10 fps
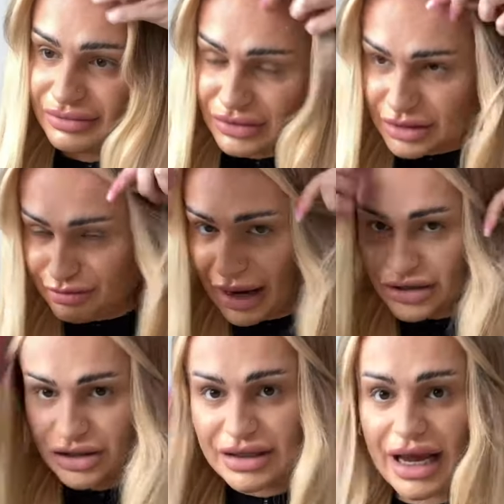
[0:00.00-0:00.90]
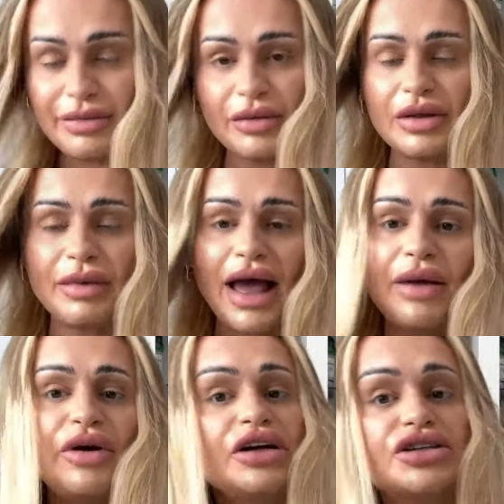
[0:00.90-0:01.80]
Just bash the table with my
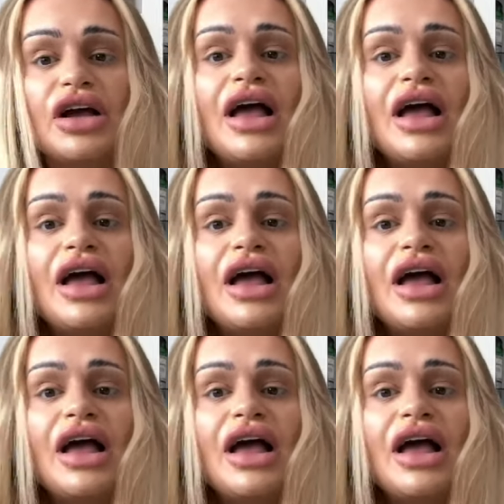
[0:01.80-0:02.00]
hairbrush.